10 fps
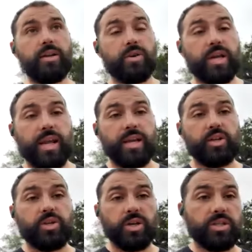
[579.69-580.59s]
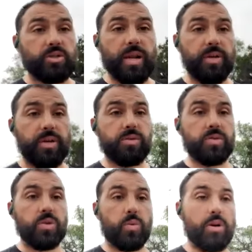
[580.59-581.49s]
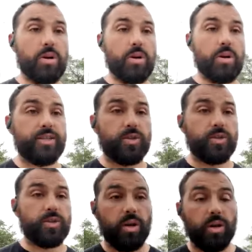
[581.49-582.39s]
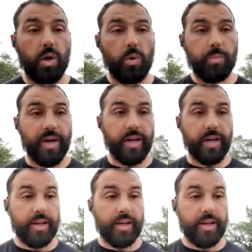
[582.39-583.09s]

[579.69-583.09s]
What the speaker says: you're getting just as many muscles to work as you would in a lower body day,